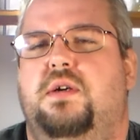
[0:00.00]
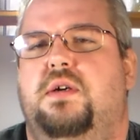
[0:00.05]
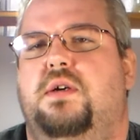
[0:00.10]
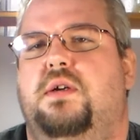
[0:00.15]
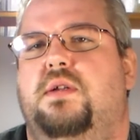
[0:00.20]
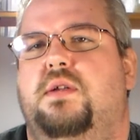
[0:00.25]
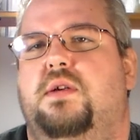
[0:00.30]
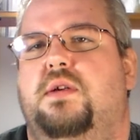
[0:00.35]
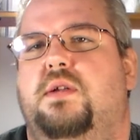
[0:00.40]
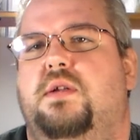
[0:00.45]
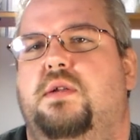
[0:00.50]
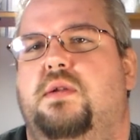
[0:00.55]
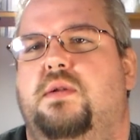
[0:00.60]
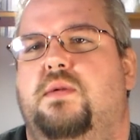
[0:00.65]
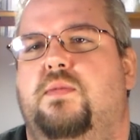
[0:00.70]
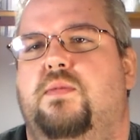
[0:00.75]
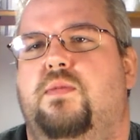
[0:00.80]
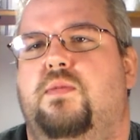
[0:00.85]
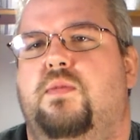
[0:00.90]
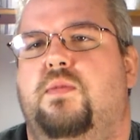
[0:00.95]
And
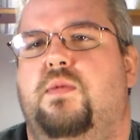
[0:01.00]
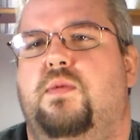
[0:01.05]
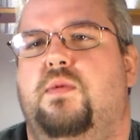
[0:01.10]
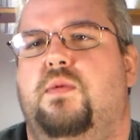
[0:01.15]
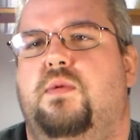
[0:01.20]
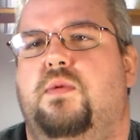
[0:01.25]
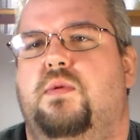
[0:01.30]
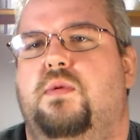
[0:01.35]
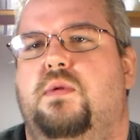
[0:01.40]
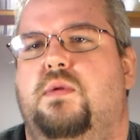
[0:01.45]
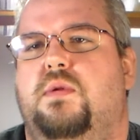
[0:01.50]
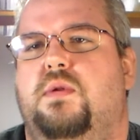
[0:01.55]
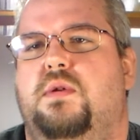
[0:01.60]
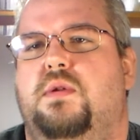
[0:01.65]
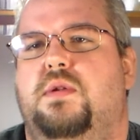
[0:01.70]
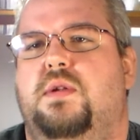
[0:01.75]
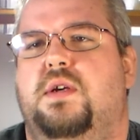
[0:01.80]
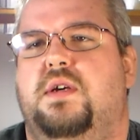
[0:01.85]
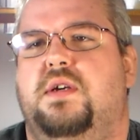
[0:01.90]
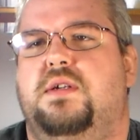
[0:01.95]
then
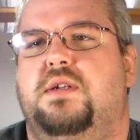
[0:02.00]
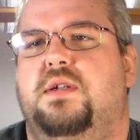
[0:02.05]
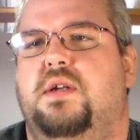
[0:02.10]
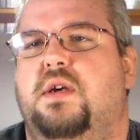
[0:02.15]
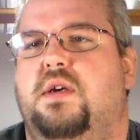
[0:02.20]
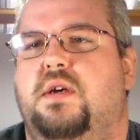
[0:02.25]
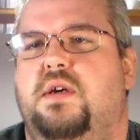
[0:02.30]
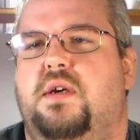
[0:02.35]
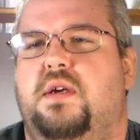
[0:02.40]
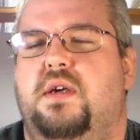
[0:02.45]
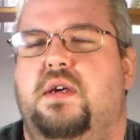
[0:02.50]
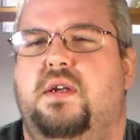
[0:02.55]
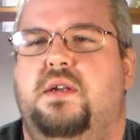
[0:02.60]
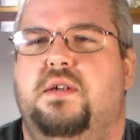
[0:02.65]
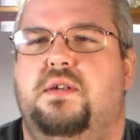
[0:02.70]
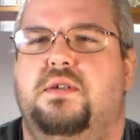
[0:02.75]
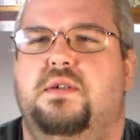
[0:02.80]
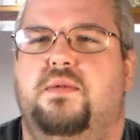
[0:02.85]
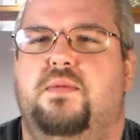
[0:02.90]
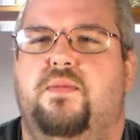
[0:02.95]
the next day I
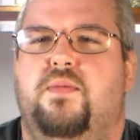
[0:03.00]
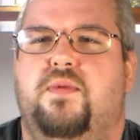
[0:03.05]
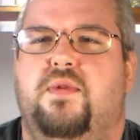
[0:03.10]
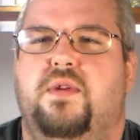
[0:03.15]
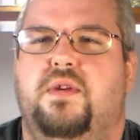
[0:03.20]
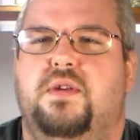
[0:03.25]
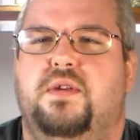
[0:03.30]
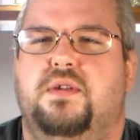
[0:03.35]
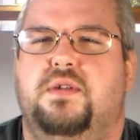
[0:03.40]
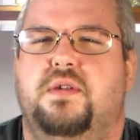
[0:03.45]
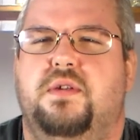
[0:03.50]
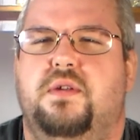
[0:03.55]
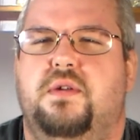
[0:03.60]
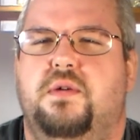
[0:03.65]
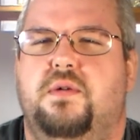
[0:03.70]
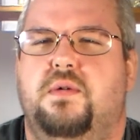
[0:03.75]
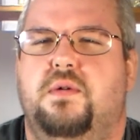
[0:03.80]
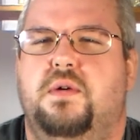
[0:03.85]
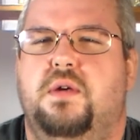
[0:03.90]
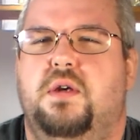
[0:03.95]
had some things to
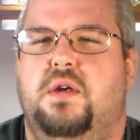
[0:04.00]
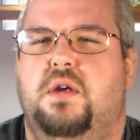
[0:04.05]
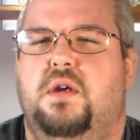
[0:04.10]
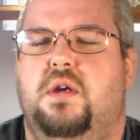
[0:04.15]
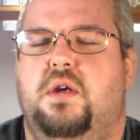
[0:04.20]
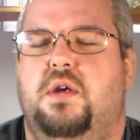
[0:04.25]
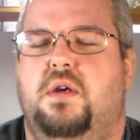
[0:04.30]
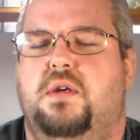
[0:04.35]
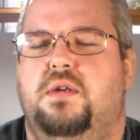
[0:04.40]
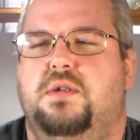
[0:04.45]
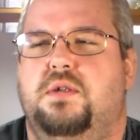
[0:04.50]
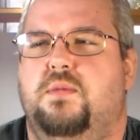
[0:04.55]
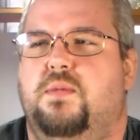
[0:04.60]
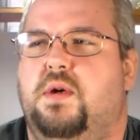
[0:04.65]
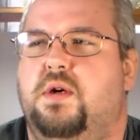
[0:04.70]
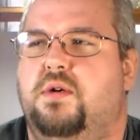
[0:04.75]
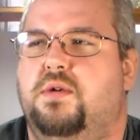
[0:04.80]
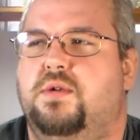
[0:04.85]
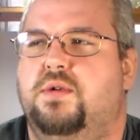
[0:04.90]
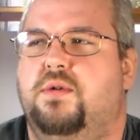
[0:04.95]
do,
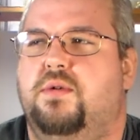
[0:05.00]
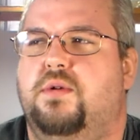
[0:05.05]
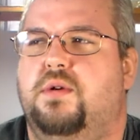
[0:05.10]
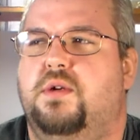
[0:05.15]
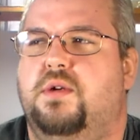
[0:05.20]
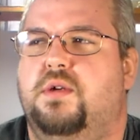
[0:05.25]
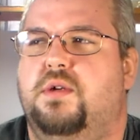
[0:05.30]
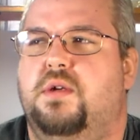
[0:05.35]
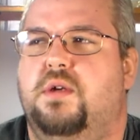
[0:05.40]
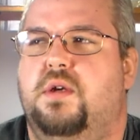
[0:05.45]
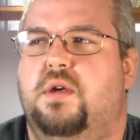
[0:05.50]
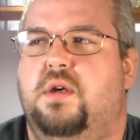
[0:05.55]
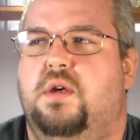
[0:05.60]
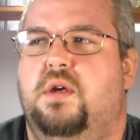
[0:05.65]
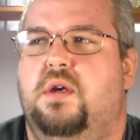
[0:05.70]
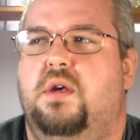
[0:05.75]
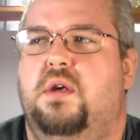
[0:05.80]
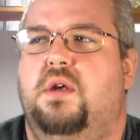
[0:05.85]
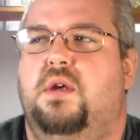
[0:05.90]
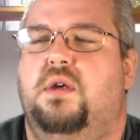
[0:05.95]
some errands on,
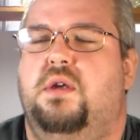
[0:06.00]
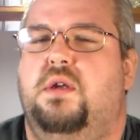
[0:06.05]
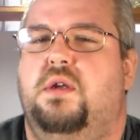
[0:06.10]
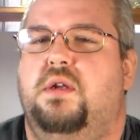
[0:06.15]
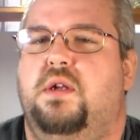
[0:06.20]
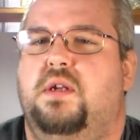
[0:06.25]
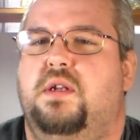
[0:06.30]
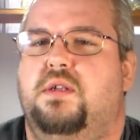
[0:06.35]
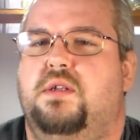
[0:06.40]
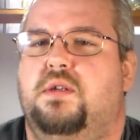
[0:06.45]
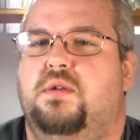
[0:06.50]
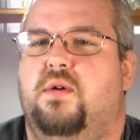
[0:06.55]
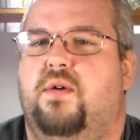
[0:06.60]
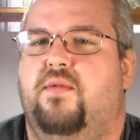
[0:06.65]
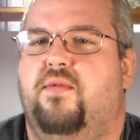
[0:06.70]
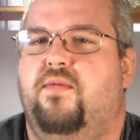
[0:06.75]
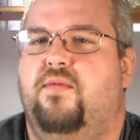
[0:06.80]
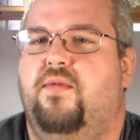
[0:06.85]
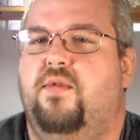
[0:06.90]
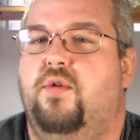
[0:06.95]
and I didn't
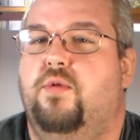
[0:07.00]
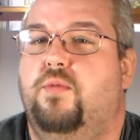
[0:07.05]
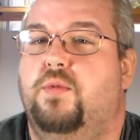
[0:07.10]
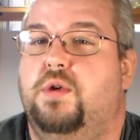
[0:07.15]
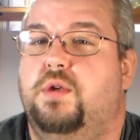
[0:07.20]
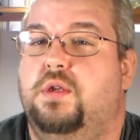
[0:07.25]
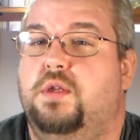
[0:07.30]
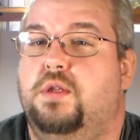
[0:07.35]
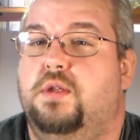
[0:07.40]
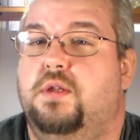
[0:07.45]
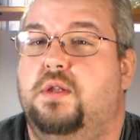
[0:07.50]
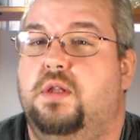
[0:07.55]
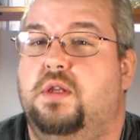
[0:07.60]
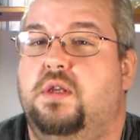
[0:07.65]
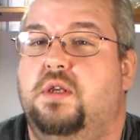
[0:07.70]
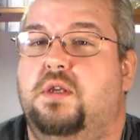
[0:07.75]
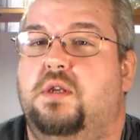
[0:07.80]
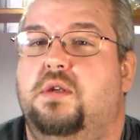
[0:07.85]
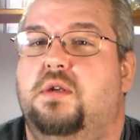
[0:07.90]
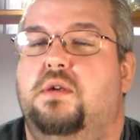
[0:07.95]
start filming it till
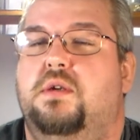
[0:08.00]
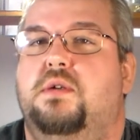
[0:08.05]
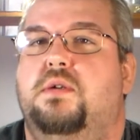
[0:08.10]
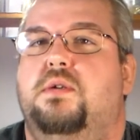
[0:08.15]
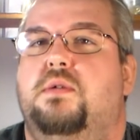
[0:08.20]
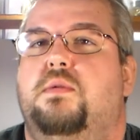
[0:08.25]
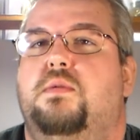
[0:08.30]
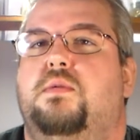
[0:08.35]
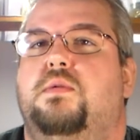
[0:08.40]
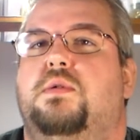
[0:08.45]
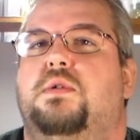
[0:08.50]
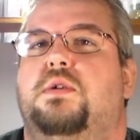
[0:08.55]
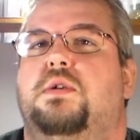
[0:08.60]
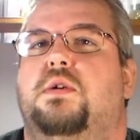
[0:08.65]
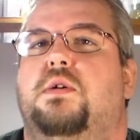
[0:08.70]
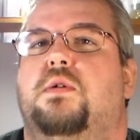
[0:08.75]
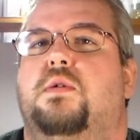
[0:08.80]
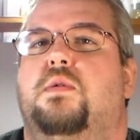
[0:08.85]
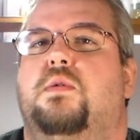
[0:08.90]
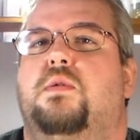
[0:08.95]
late.
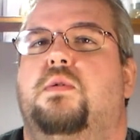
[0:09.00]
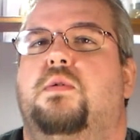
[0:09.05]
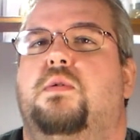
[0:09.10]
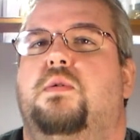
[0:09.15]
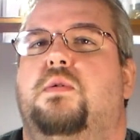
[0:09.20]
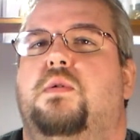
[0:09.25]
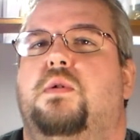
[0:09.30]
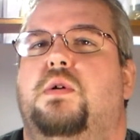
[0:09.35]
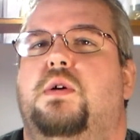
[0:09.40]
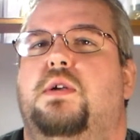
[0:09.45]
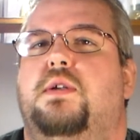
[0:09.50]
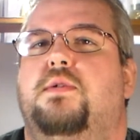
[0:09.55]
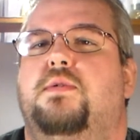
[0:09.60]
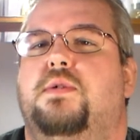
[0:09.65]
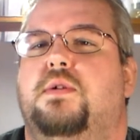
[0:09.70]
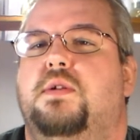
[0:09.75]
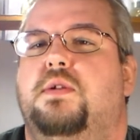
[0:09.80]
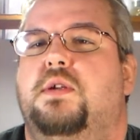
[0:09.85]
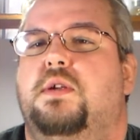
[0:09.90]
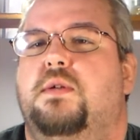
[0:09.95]
So I
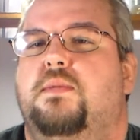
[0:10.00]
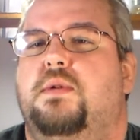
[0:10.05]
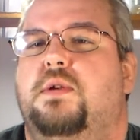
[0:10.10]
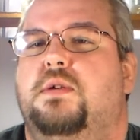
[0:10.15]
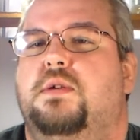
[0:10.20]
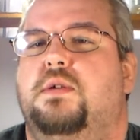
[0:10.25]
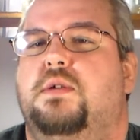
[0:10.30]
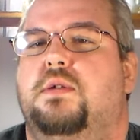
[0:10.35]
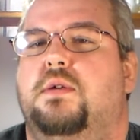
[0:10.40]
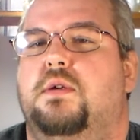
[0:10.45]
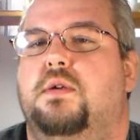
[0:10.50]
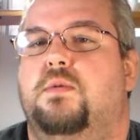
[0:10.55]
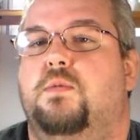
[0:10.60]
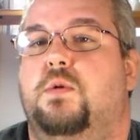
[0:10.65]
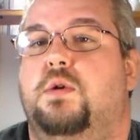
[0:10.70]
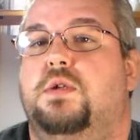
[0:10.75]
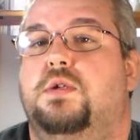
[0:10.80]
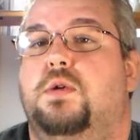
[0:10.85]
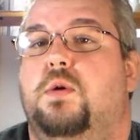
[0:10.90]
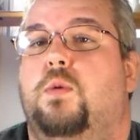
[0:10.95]
usually take these at
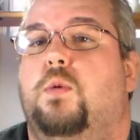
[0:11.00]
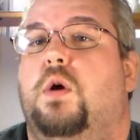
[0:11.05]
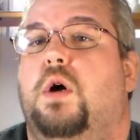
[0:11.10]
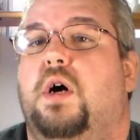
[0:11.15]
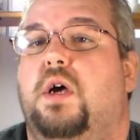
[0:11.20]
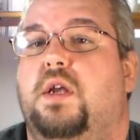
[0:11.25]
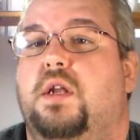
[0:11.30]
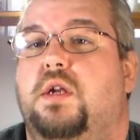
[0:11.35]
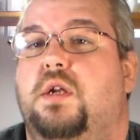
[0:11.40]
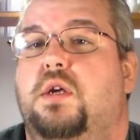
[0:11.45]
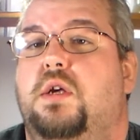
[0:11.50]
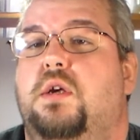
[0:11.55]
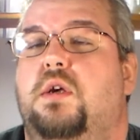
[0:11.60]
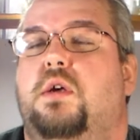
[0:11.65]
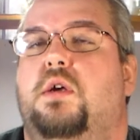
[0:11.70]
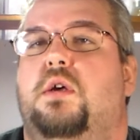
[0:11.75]
night when it's quiet.